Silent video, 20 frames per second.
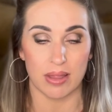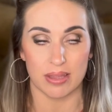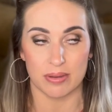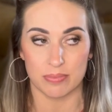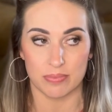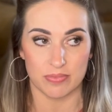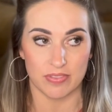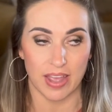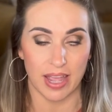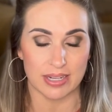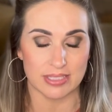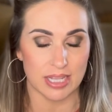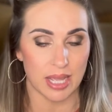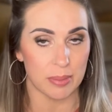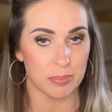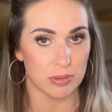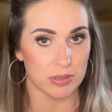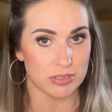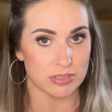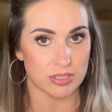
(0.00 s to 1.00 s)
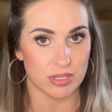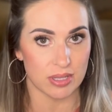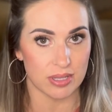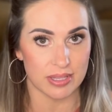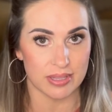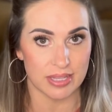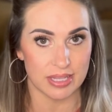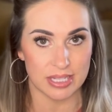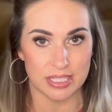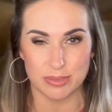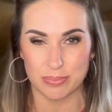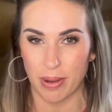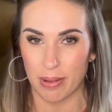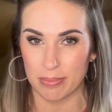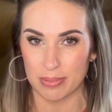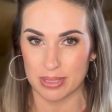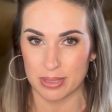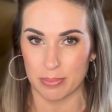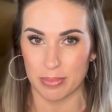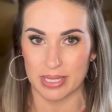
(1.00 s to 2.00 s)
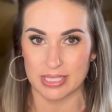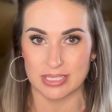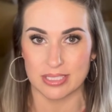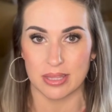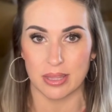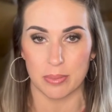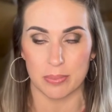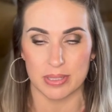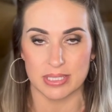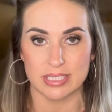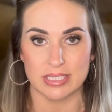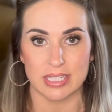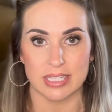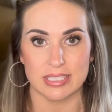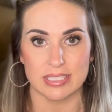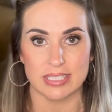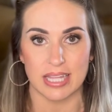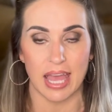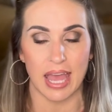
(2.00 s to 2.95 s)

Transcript: In fact, I personally think he's probably the best in the business